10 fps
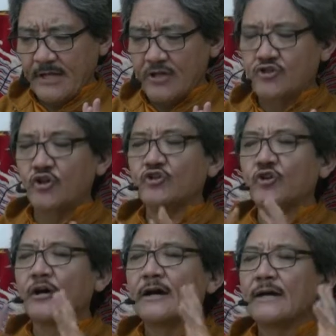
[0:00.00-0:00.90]
So
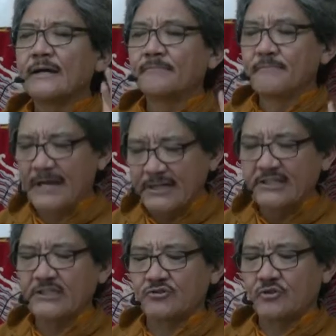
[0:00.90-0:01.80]
your merit
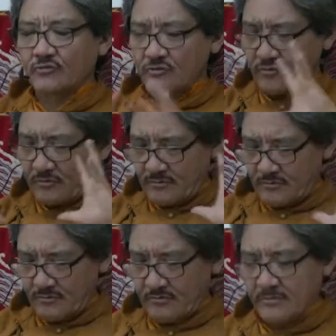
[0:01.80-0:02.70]
is also
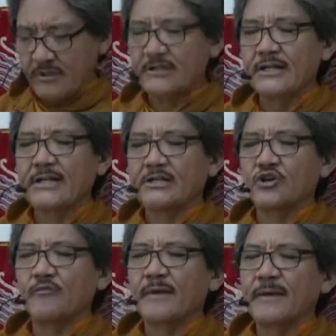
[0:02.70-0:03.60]
in the nature
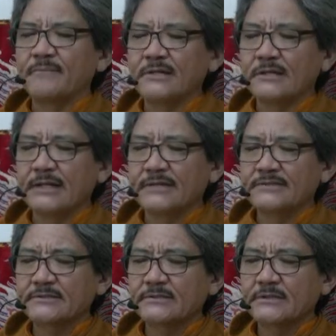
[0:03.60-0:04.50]
of emptiness.